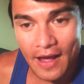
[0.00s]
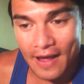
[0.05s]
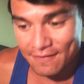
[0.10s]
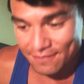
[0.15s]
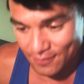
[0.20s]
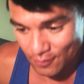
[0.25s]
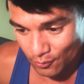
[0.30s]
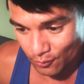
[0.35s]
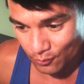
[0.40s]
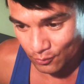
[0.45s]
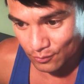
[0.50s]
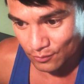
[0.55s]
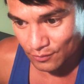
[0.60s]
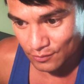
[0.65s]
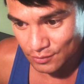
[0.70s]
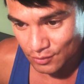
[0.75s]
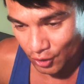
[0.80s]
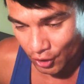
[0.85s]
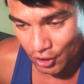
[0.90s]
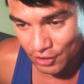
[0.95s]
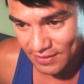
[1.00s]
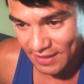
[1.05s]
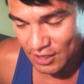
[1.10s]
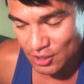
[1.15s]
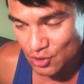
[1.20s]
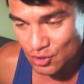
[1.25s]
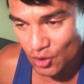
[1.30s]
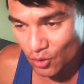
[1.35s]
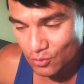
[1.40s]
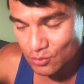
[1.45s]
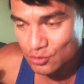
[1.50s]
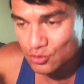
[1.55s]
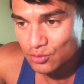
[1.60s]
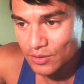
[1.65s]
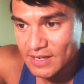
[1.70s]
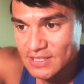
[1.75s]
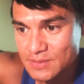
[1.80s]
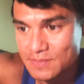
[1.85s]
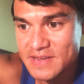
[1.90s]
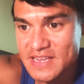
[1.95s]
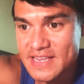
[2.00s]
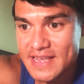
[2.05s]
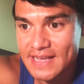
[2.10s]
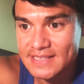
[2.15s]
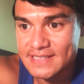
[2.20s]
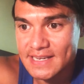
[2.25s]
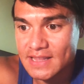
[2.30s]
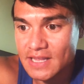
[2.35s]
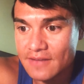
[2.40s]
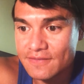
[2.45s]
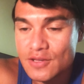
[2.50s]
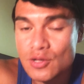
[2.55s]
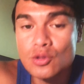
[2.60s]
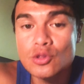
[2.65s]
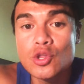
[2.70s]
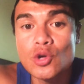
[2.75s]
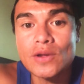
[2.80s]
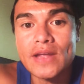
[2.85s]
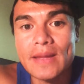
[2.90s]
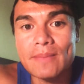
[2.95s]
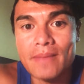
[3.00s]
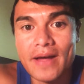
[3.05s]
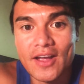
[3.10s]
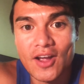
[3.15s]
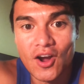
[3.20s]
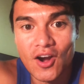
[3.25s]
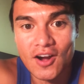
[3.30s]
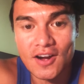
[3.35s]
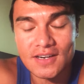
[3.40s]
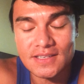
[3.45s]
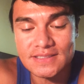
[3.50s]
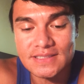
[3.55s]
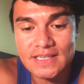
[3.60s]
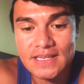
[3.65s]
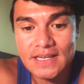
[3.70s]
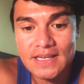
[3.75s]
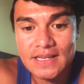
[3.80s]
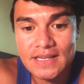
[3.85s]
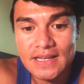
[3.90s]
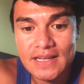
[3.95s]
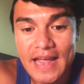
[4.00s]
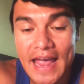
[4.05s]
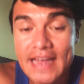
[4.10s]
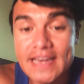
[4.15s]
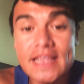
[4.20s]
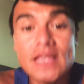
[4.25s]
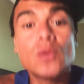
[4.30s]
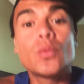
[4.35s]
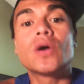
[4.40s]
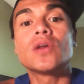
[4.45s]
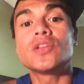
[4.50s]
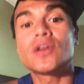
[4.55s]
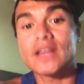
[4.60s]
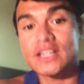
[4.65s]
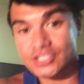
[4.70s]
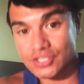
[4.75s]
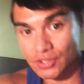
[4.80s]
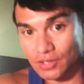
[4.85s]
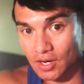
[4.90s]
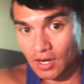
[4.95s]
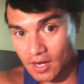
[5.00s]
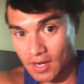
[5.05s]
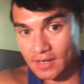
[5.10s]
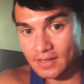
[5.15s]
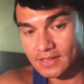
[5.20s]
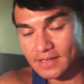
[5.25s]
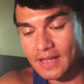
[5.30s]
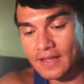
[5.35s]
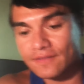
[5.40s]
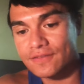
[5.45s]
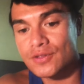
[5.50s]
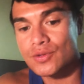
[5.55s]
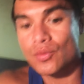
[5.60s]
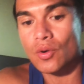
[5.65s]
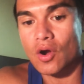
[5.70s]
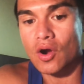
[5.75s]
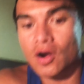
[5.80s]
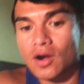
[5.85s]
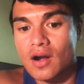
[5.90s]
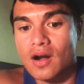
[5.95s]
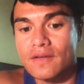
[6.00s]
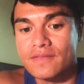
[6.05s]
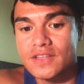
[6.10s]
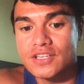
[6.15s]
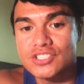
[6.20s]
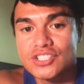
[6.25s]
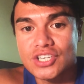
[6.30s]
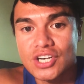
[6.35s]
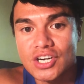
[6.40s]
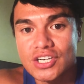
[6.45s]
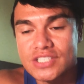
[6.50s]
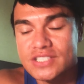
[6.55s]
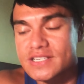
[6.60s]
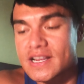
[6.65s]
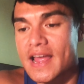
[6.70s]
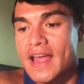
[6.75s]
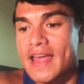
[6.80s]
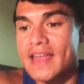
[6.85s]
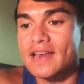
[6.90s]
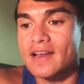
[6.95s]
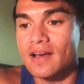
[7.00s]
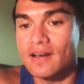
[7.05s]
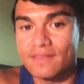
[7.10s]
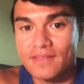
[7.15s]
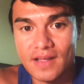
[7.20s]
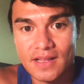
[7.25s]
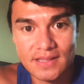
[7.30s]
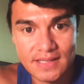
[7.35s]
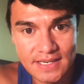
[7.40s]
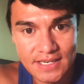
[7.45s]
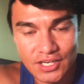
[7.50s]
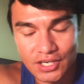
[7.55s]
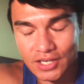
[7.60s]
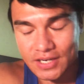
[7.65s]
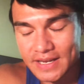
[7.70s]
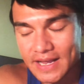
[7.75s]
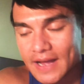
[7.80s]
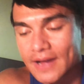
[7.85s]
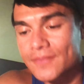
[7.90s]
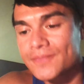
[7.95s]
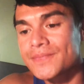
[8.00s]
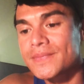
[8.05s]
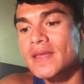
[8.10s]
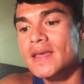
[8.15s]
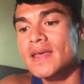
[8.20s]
I feel hurt that you don't trust me. Yes, I love you. Look at my heart. And he will look at your heart if you are of the church and of a leader, yeah?